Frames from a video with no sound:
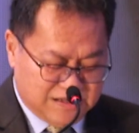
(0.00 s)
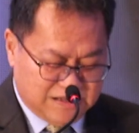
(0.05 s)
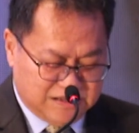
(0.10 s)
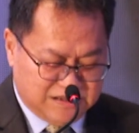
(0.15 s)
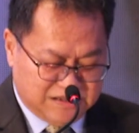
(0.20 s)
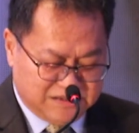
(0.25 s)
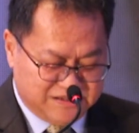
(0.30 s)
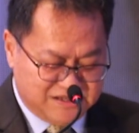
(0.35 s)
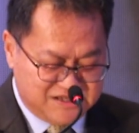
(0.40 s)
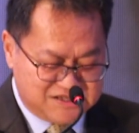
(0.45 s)

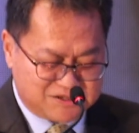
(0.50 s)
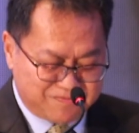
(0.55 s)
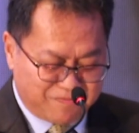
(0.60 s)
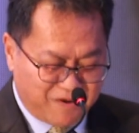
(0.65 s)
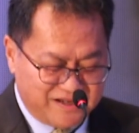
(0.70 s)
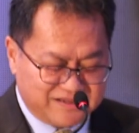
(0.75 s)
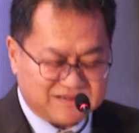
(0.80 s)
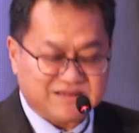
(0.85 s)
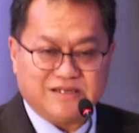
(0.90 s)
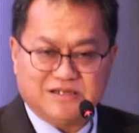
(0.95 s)
Uh,
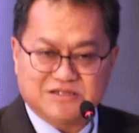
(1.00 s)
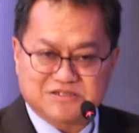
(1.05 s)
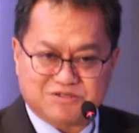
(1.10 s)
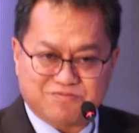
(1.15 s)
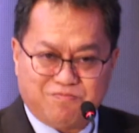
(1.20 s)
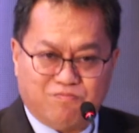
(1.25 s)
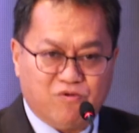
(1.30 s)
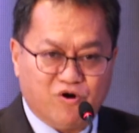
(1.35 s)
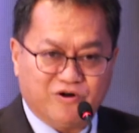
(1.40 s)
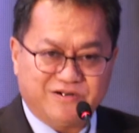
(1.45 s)
despite its
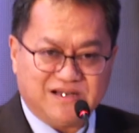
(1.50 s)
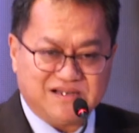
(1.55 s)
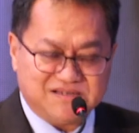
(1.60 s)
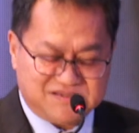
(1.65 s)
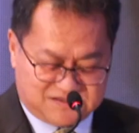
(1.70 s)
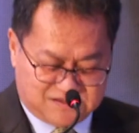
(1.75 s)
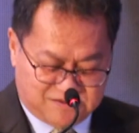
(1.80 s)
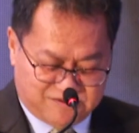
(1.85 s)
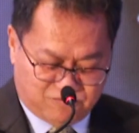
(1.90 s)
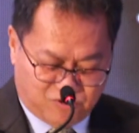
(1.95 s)

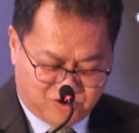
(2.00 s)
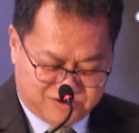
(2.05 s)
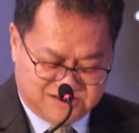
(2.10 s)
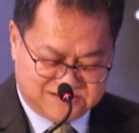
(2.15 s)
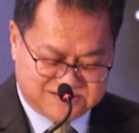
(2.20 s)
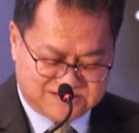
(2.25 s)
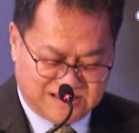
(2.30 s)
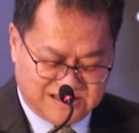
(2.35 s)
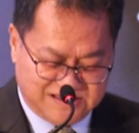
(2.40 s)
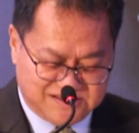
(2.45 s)
modest,
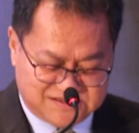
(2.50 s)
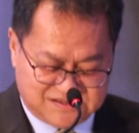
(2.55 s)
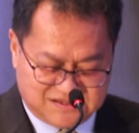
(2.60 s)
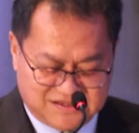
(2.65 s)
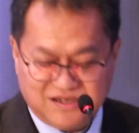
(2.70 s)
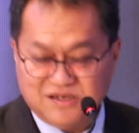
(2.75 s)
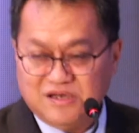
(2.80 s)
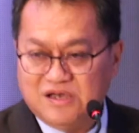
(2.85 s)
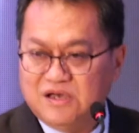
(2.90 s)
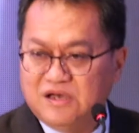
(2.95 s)
modest size,
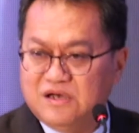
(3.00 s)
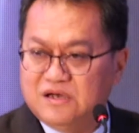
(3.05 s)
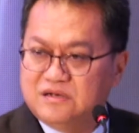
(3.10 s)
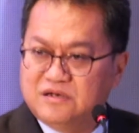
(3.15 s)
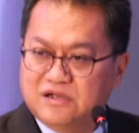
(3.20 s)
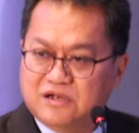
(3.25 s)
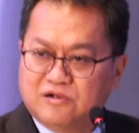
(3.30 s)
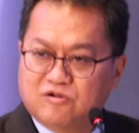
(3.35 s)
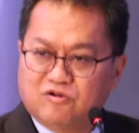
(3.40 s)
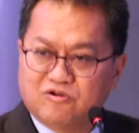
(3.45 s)

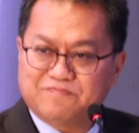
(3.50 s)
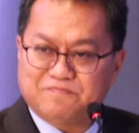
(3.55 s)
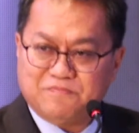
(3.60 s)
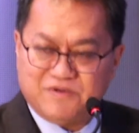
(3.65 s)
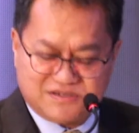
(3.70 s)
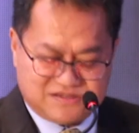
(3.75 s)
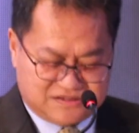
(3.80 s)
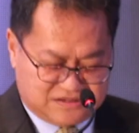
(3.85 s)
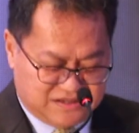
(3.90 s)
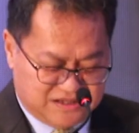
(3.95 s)
the group
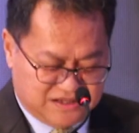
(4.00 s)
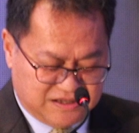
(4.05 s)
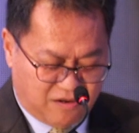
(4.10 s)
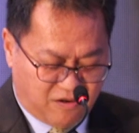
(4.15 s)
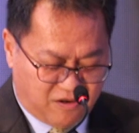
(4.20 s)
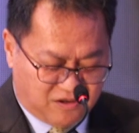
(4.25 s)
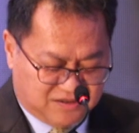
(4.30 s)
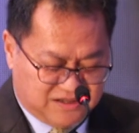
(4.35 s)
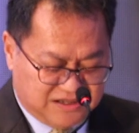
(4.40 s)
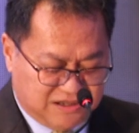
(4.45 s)
is the
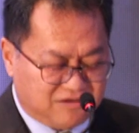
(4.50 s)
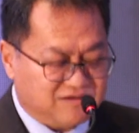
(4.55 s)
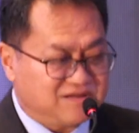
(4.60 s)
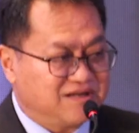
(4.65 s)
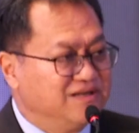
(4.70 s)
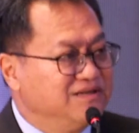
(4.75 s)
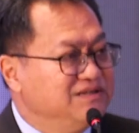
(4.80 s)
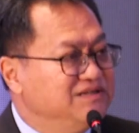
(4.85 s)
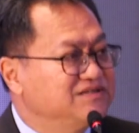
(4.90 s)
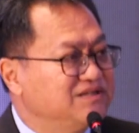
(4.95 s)
only
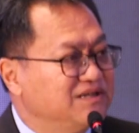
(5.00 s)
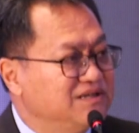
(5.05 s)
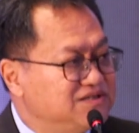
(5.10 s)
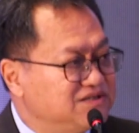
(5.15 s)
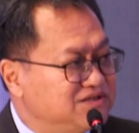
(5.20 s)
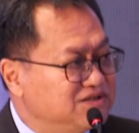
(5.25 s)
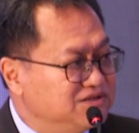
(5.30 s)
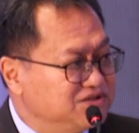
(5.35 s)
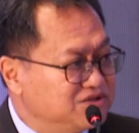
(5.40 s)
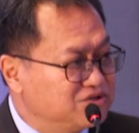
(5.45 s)

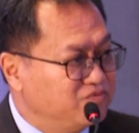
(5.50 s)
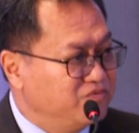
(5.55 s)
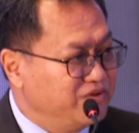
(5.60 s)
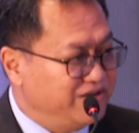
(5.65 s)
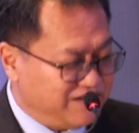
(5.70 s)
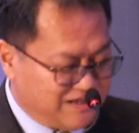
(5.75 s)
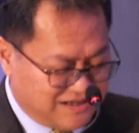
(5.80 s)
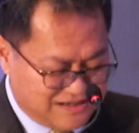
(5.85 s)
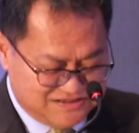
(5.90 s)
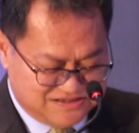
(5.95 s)
organizations
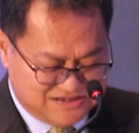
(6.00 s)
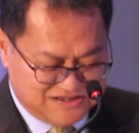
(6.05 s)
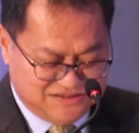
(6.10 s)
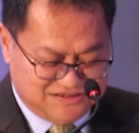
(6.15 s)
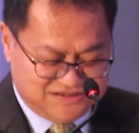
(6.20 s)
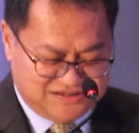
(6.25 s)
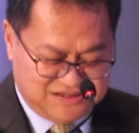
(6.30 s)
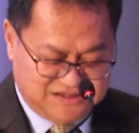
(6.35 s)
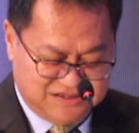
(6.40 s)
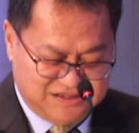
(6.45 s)
with the
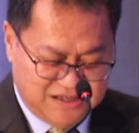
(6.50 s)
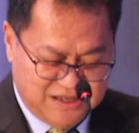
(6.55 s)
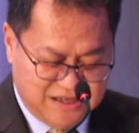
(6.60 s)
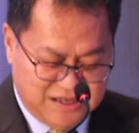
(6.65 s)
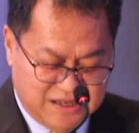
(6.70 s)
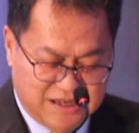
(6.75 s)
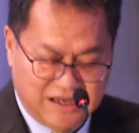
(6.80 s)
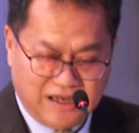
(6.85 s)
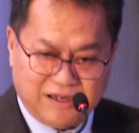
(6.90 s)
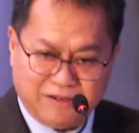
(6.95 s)
agency
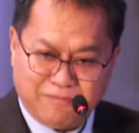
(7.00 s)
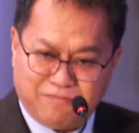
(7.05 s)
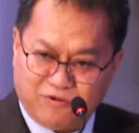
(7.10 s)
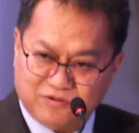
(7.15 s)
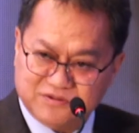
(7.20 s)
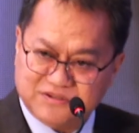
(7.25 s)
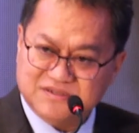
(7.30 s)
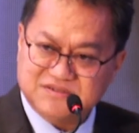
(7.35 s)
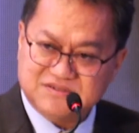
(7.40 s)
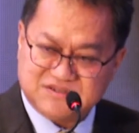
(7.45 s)
and
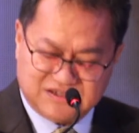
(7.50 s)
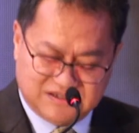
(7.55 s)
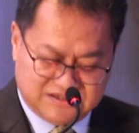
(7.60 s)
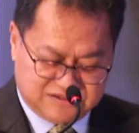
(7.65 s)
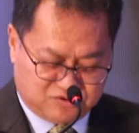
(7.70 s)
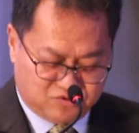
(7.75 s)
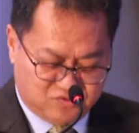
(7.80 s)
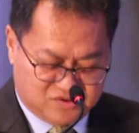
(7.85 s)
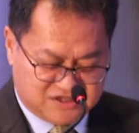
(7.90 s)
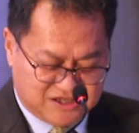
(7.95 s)
potential
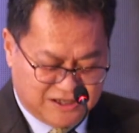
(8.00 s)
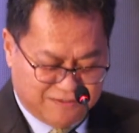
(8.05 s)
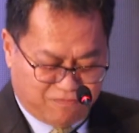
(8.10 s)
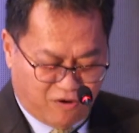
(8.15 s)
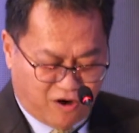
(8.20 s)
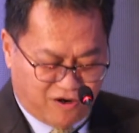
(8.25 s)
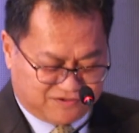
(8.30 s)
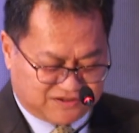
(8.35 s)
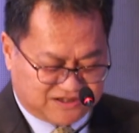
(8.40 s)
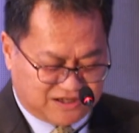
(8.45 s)
to shape
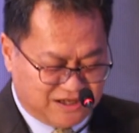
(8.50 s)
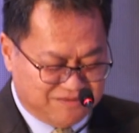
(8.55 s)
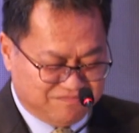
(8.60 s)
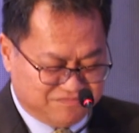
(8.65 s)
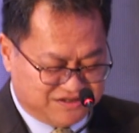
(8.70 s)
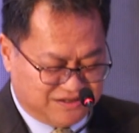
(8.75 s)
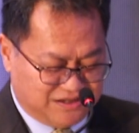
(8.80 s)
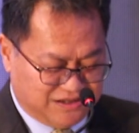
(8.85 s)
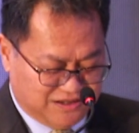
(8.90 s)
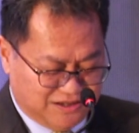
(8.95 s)

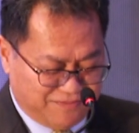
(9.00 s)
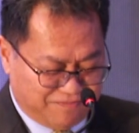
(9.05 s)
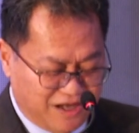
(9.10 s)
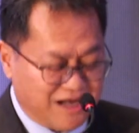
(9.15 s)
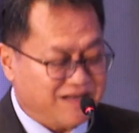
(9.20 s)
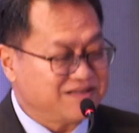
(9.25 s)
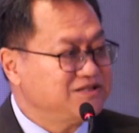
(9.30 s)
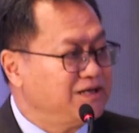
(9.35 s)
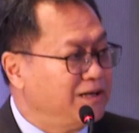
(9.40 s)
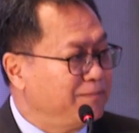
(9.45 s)
outcomes in the
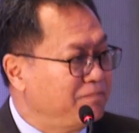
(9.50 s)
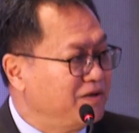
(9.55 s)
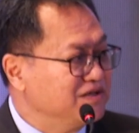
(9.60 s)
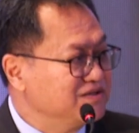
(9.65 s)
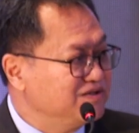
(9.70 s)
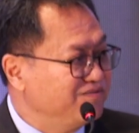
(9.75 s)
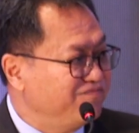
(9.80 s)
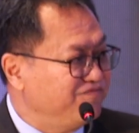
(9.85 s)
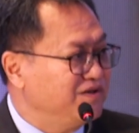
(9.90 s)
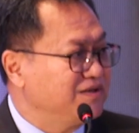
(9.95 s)
Asia
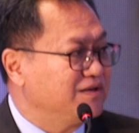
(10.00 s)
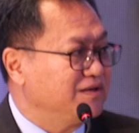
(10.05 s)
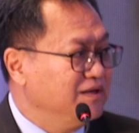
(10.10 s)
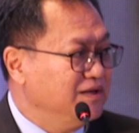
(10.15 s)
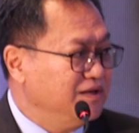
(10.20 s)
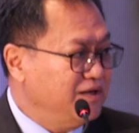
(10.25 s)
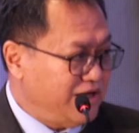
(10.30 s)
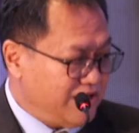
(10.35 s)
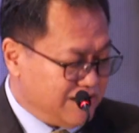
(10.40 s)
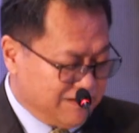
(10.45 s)
Pacific
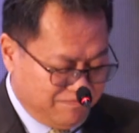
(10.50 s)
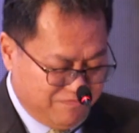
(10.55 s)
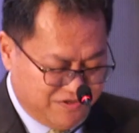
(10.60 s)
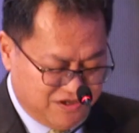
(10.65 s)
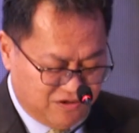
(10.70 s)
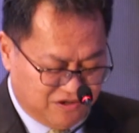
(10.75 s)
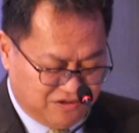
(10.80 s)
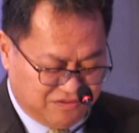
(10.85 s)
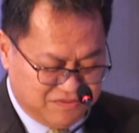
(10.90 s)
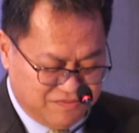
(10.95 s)
and
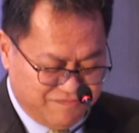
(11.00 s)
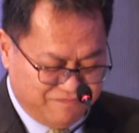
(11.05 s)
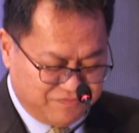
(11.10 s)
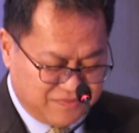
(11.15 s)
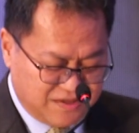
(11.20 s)
beyond.